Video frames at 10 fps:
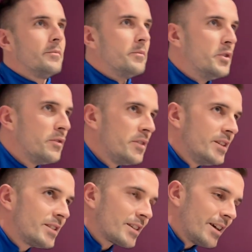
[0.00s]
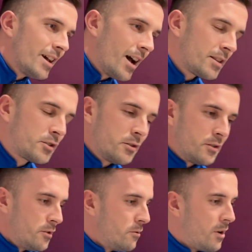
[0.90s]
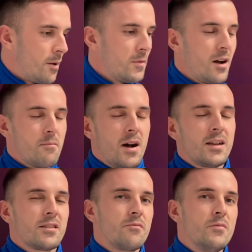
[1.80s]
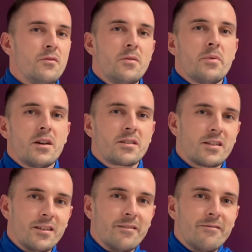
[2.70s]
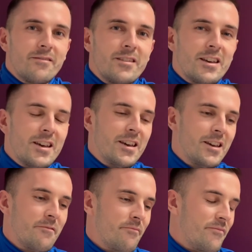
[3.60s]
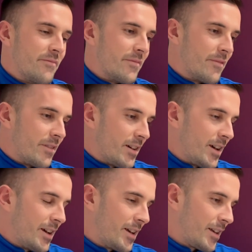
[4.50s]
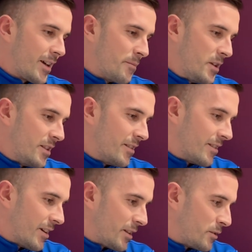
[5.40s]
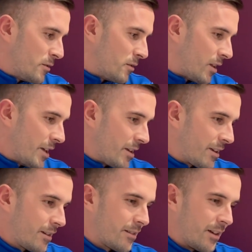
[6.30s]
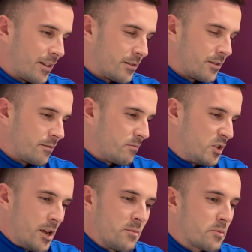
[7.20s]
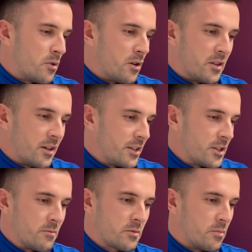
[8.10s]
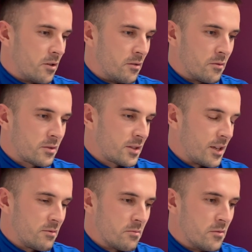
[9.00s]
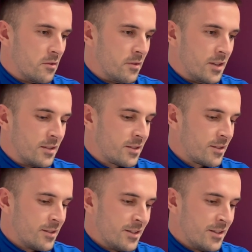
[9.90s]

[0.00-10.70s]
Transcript: Movies, do you know what? I'm not a massive movie person. I mean, I do like James Bond. I like James Bond, those types of movies.